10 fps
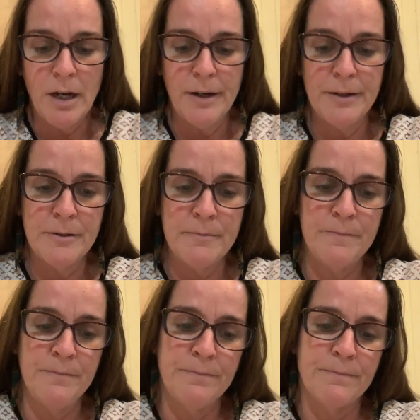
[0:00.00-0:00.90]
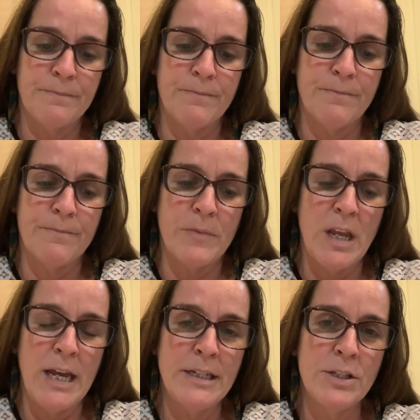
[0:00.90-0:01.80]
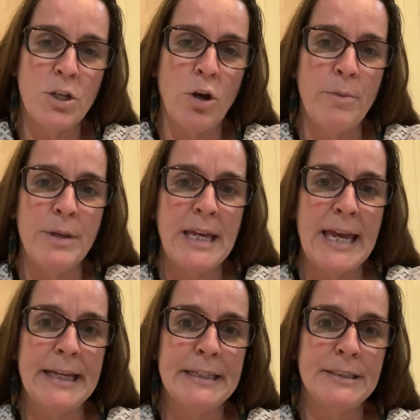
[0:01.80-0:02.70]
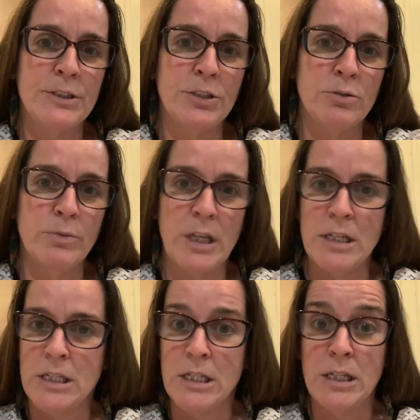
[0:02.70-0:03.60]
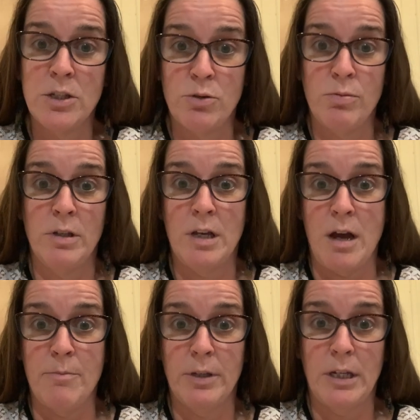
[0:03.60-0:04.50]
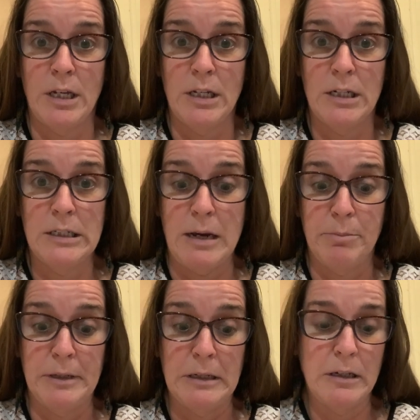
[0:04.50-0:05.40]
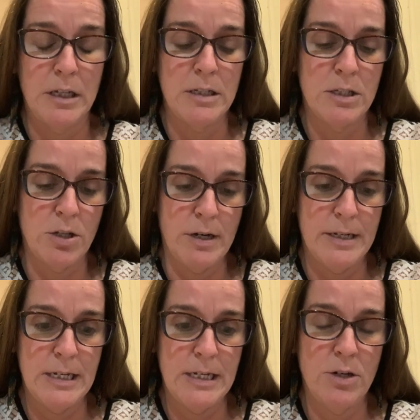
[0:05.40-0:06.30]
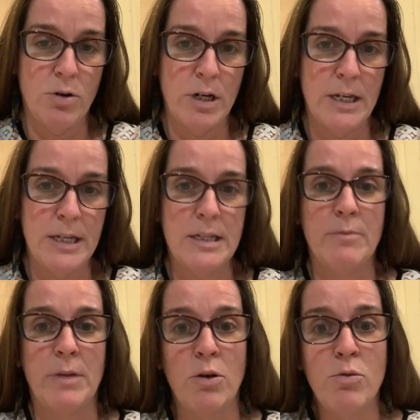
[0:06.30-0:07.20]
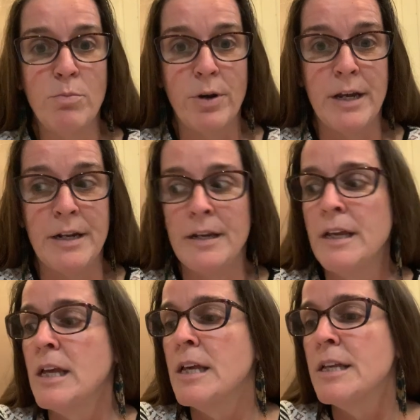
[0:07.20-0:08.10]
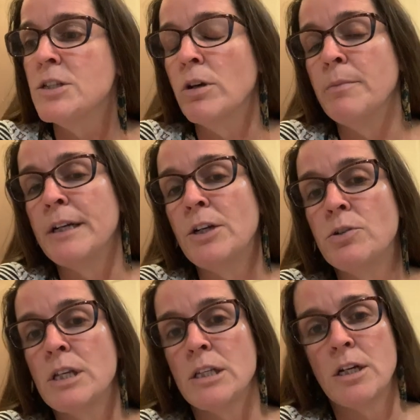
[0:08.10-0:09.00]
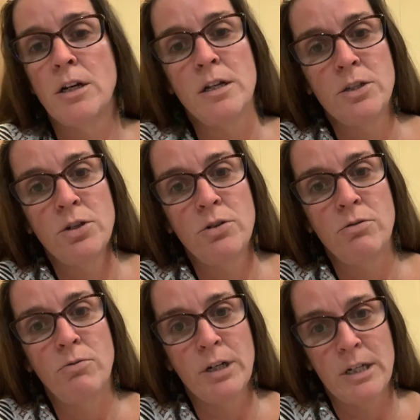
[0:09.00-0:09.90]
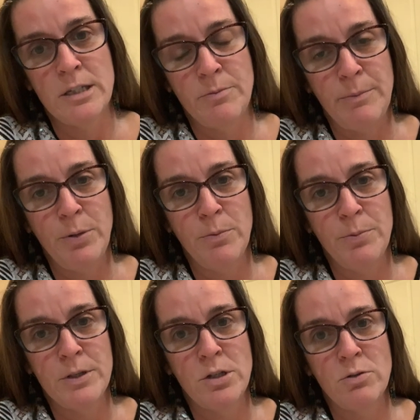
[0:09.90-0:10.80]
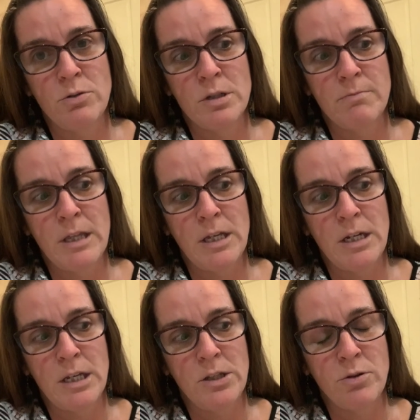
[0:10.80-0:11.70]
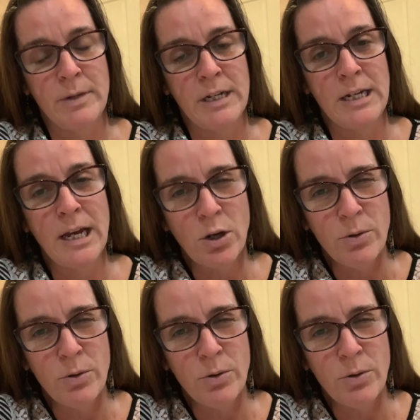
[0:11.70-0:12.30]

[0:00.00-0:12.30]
And so I began to realize this is a really complicated topic. And so I needed to organize it in my own brain. So in my notes, I started to organize it by purpose, use, method, instrument, not